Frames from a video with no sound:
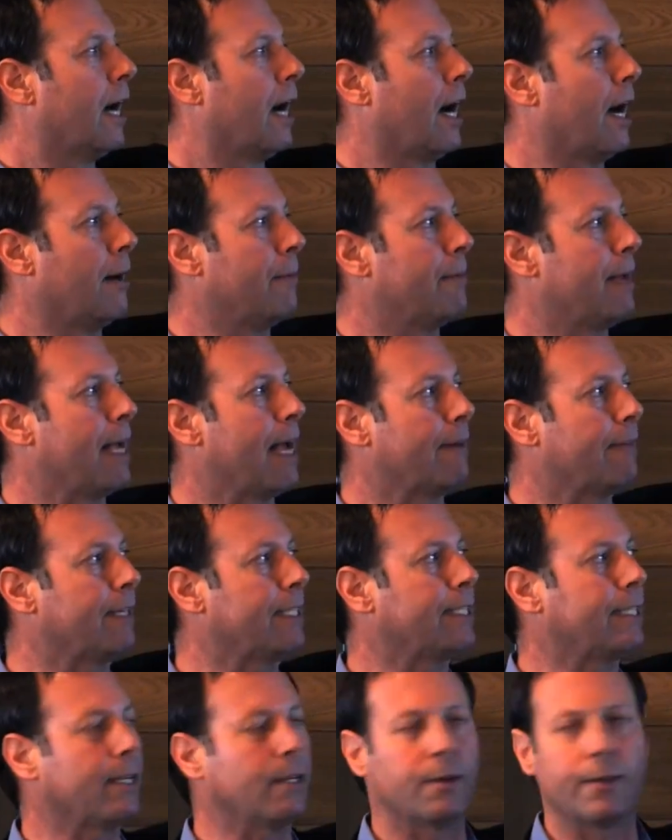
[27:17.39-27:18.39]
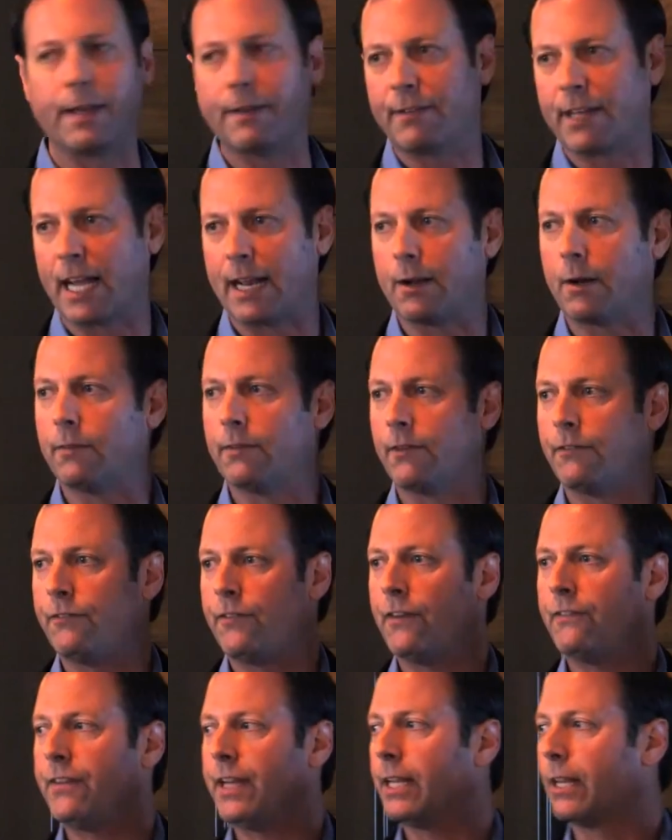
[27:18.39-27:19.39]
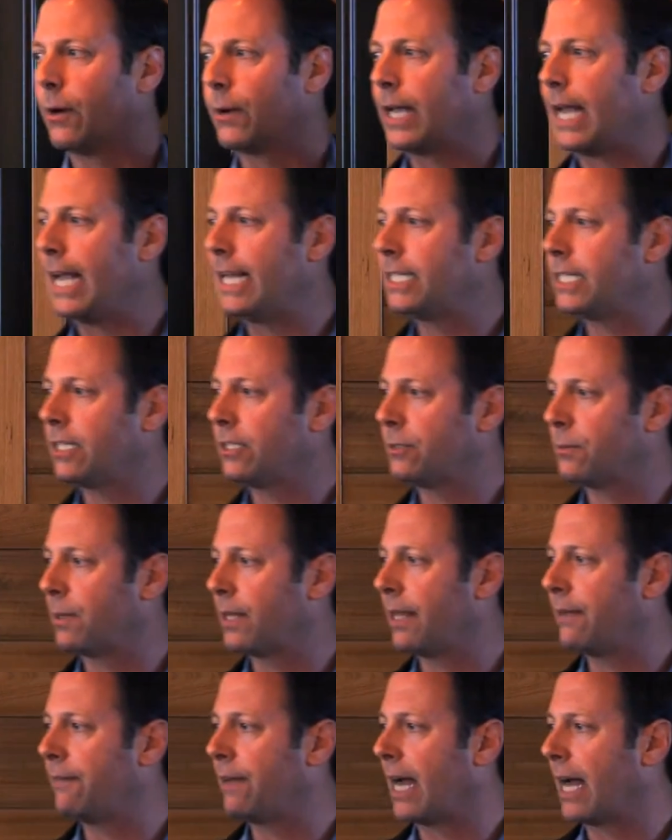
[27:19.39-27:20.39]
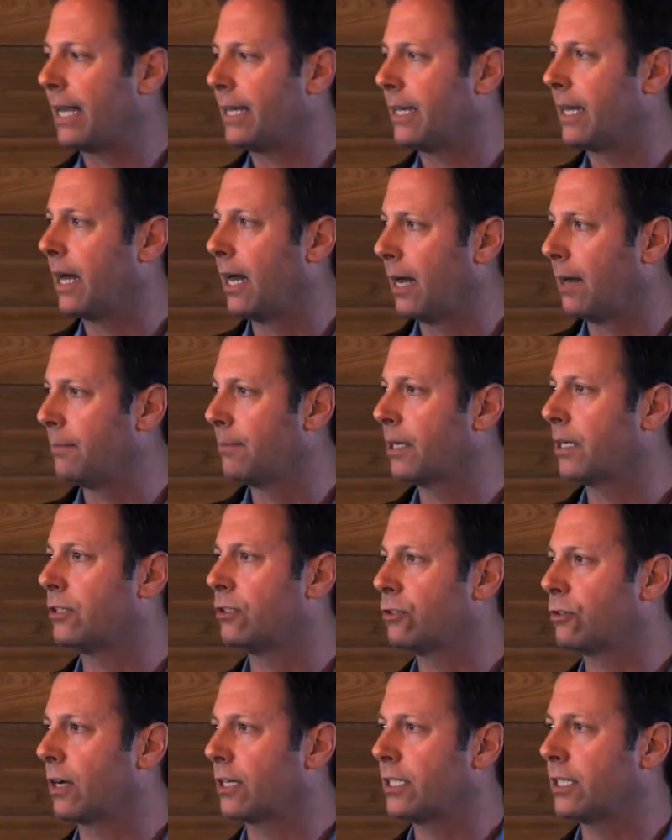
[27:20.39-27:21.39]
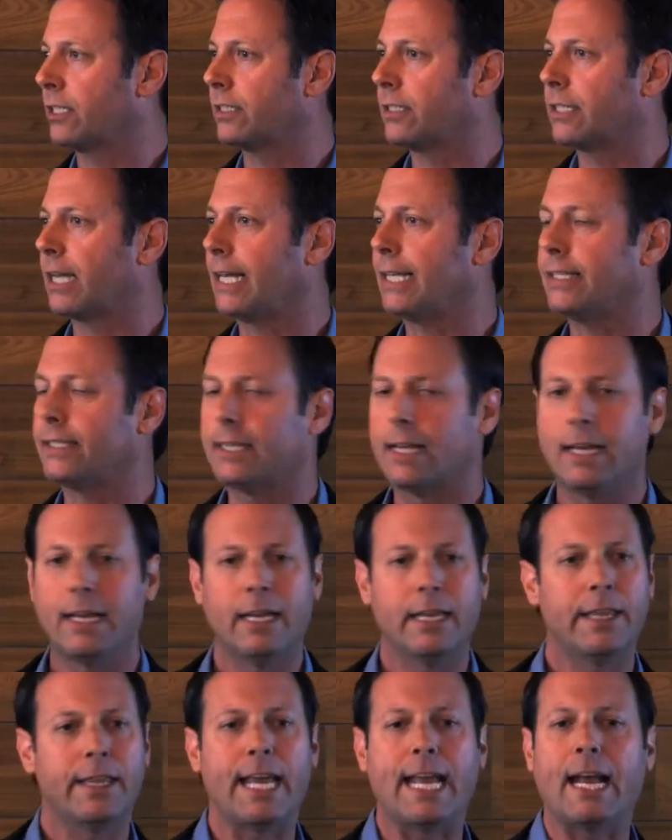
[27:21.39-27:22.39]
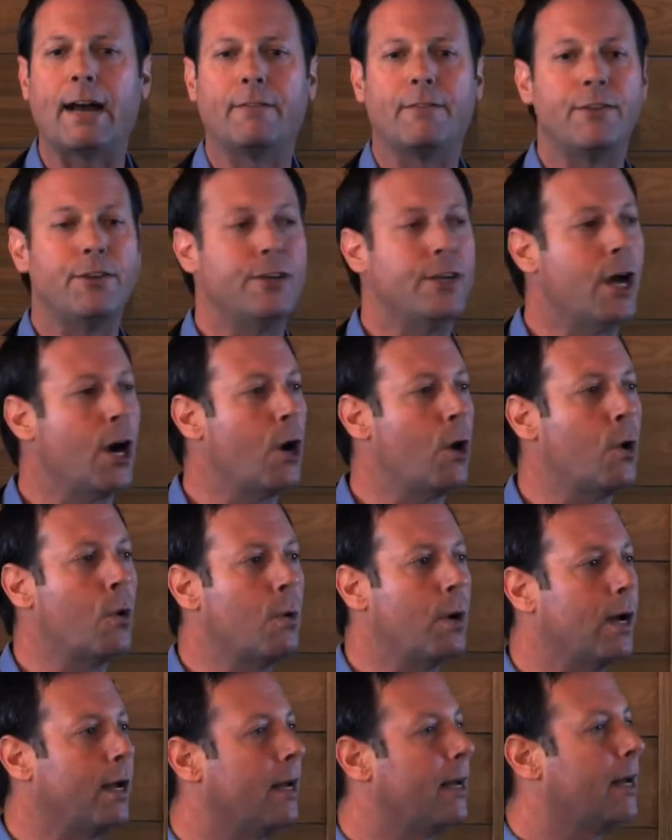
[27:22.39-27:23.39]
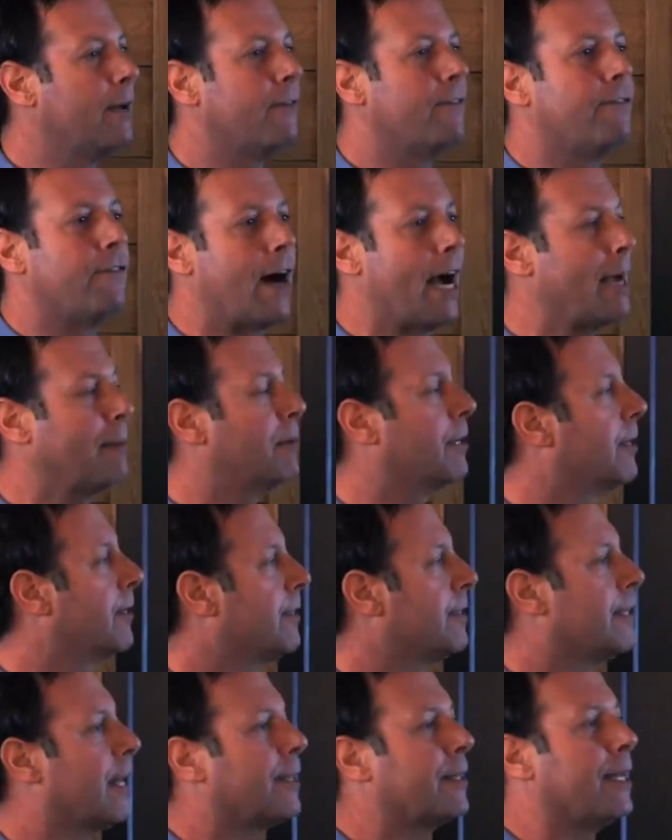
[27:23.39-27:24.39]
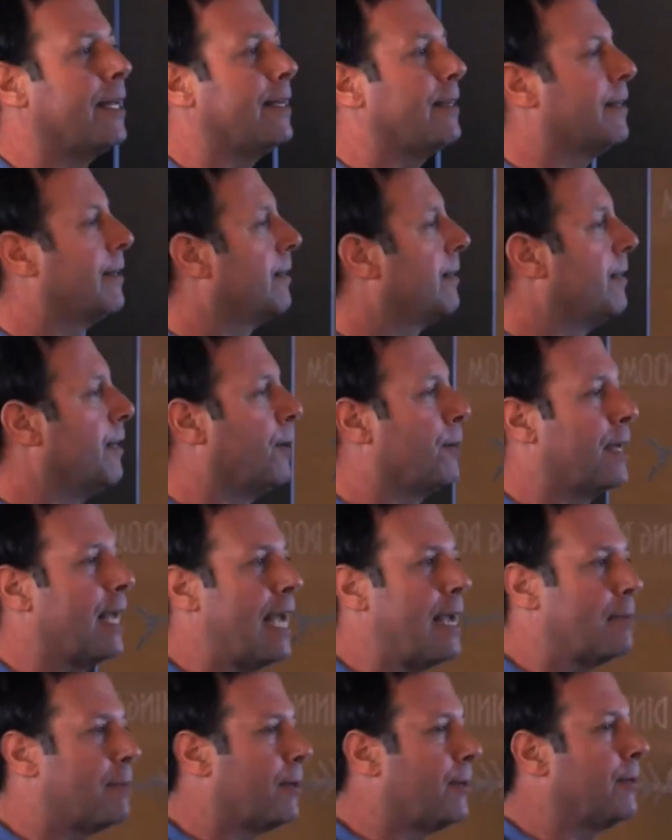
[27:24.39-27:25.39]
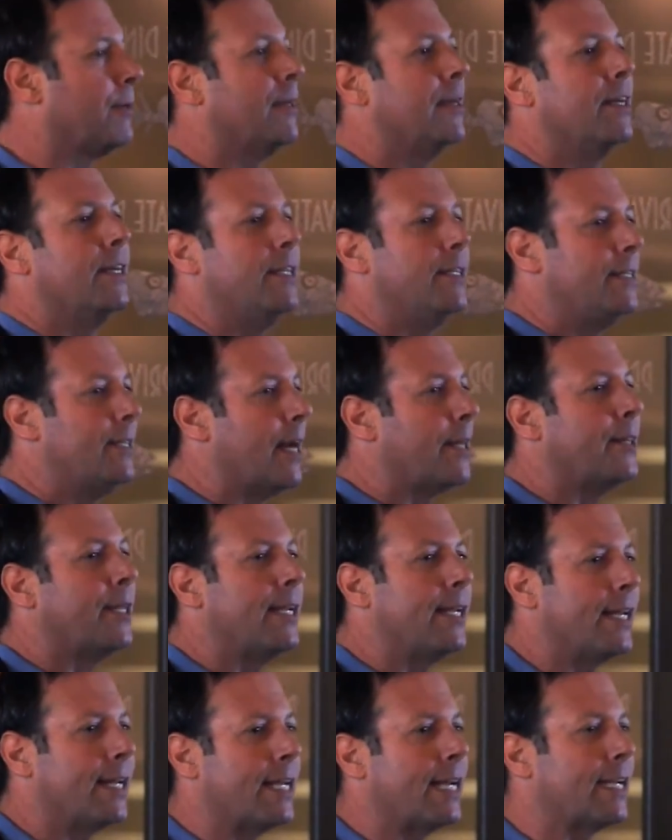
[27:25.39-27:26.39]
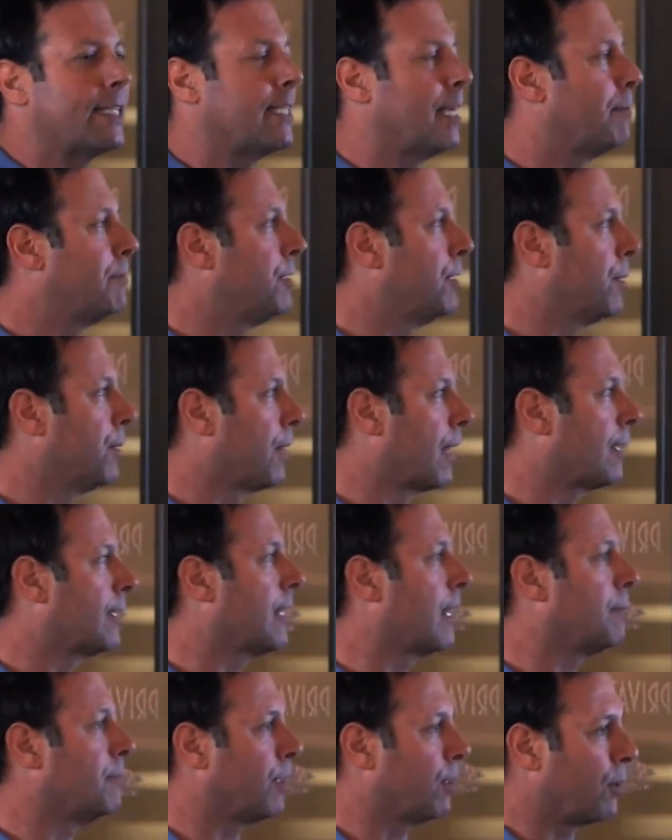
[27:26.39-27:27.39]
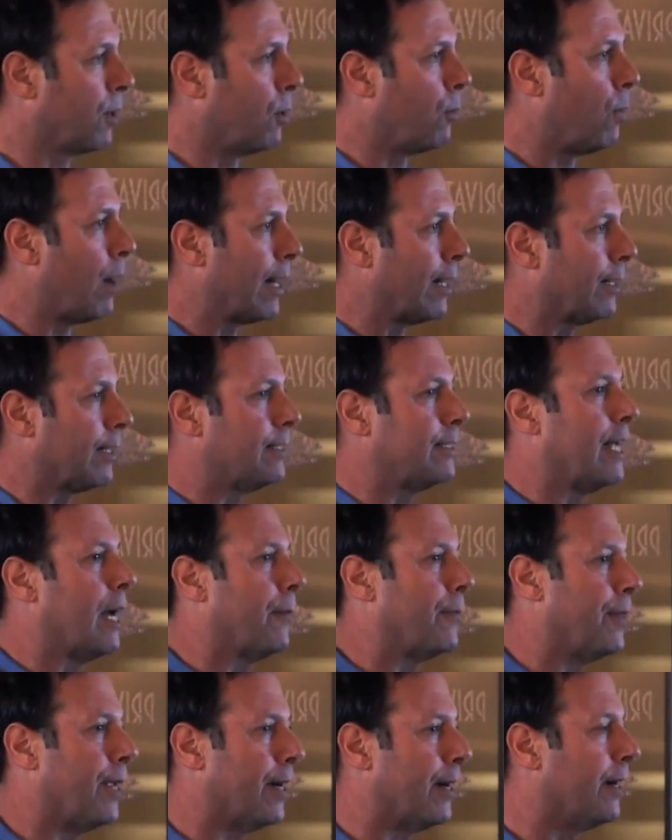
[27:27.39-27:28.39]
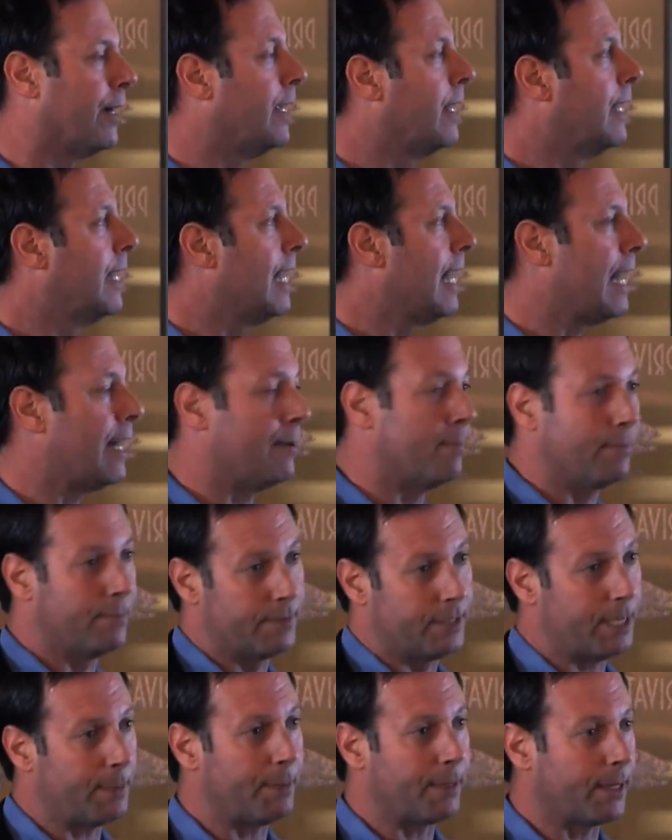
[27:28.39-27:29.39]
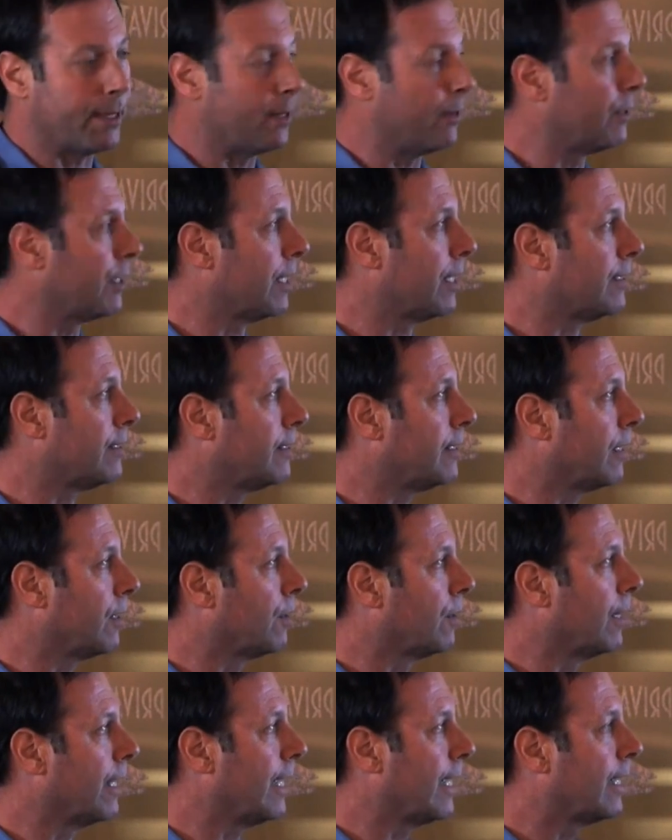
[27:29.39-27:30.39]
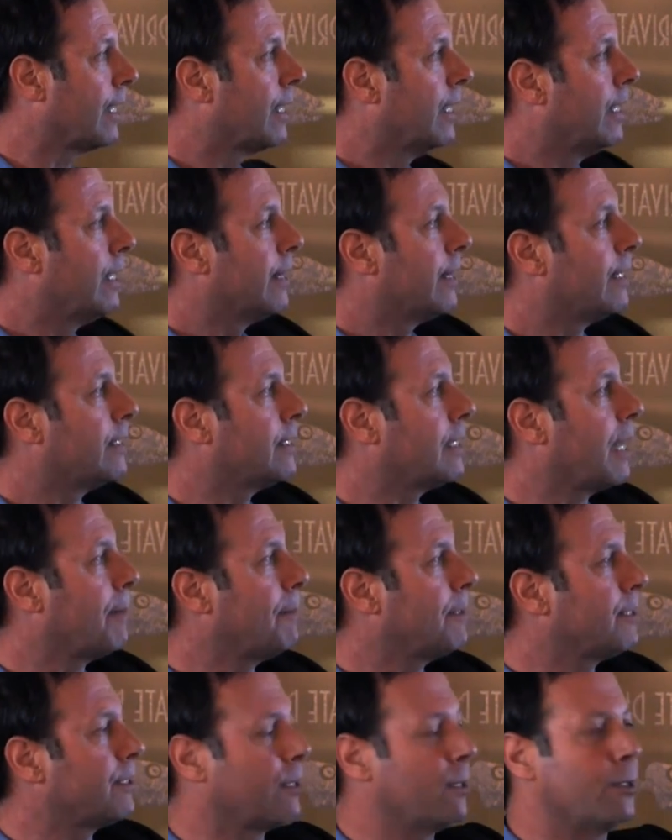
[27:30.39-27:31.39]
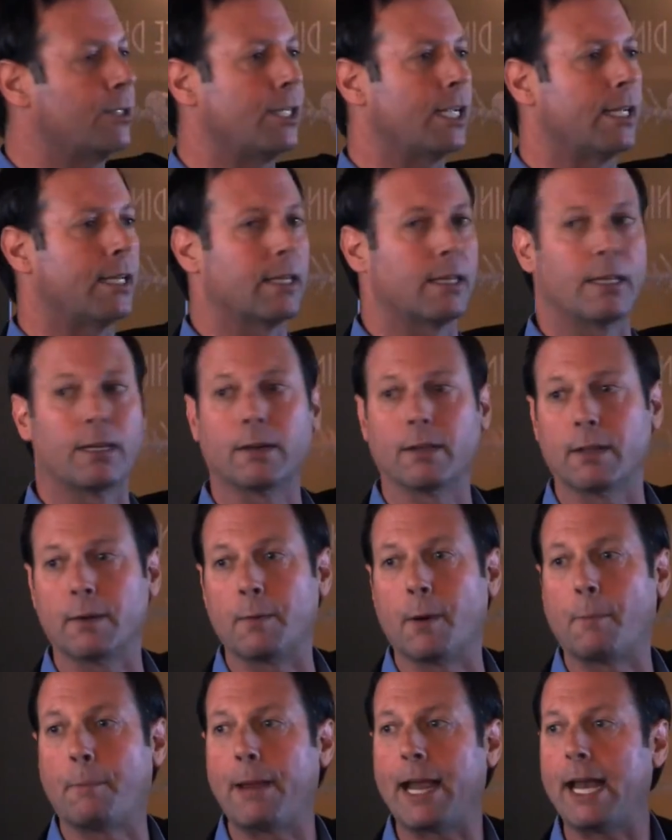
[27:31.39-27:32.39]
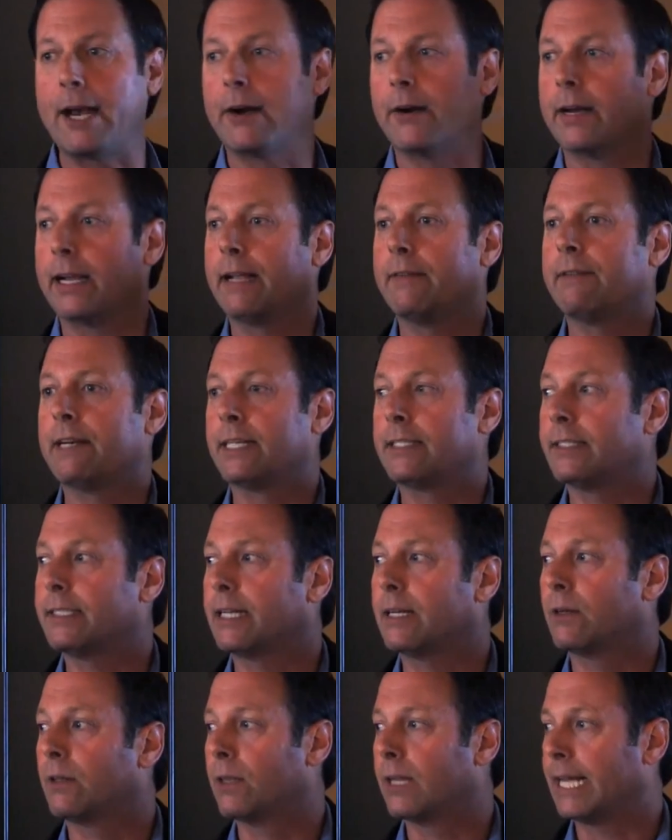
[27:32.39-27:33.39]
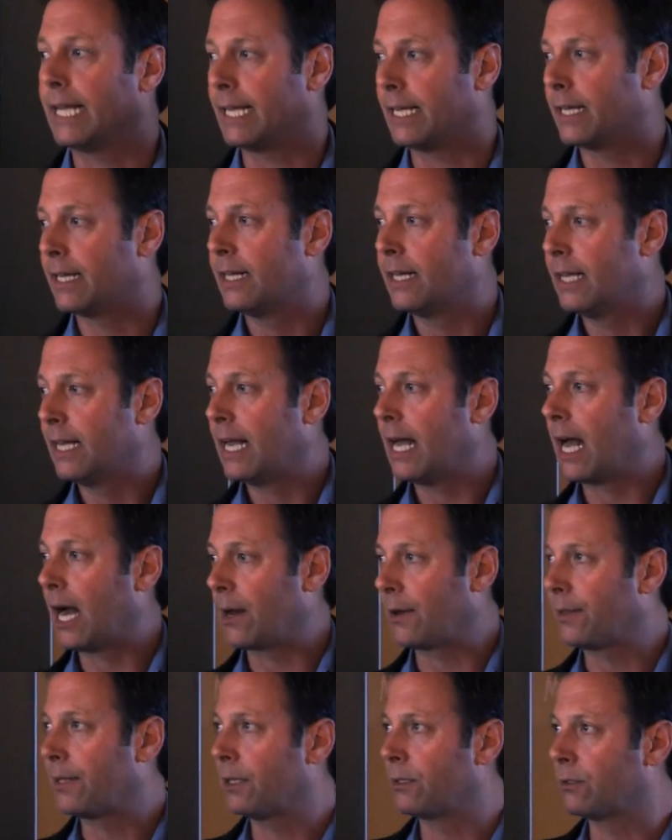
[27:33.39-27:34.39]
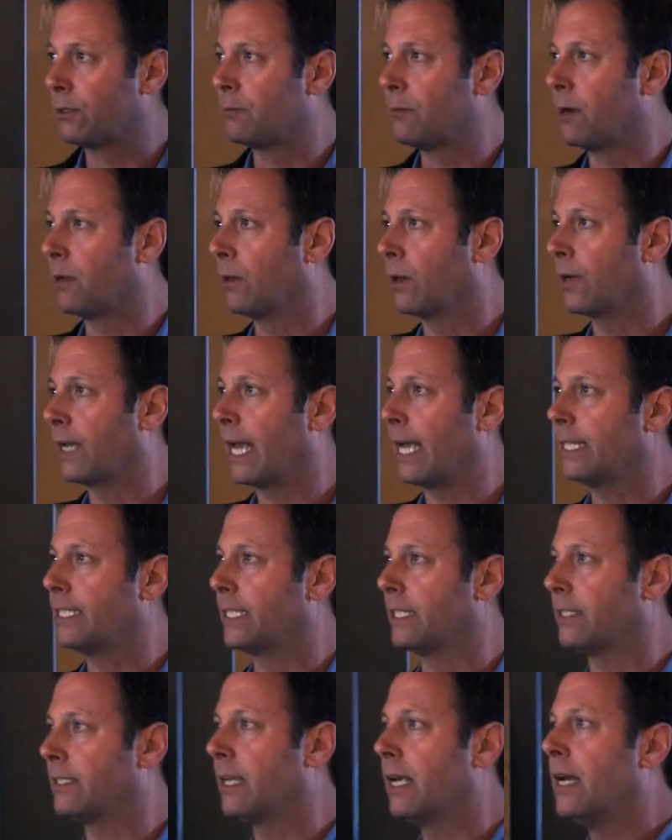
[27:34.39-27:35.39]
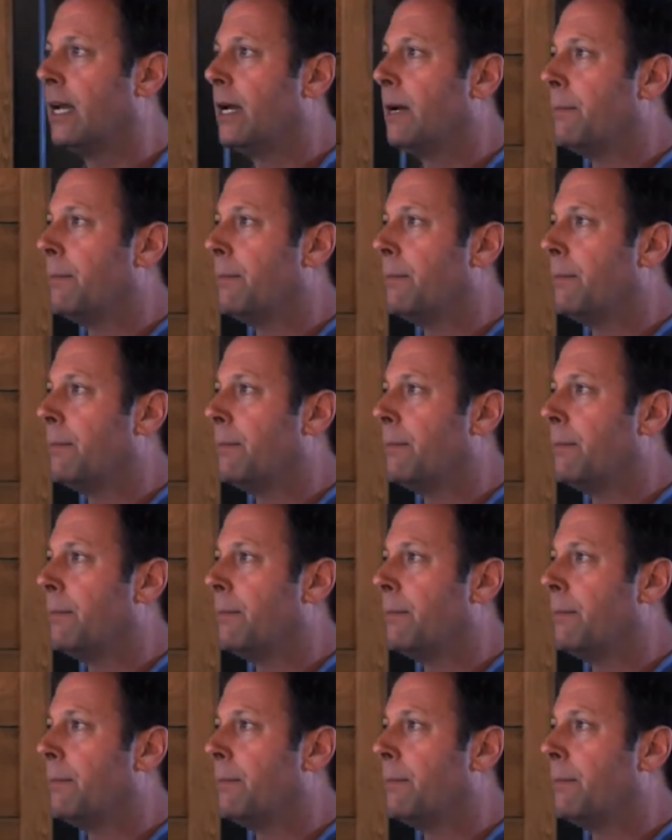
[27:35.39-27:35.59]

They've got over 50 locations where they've got construction sites. They have no fiber, nothing, no cable, nothing to connect up to. A lot of times they'll go wireless out there, and typically only a single link. This type of solution can literally repair even a single link out at those remote locations.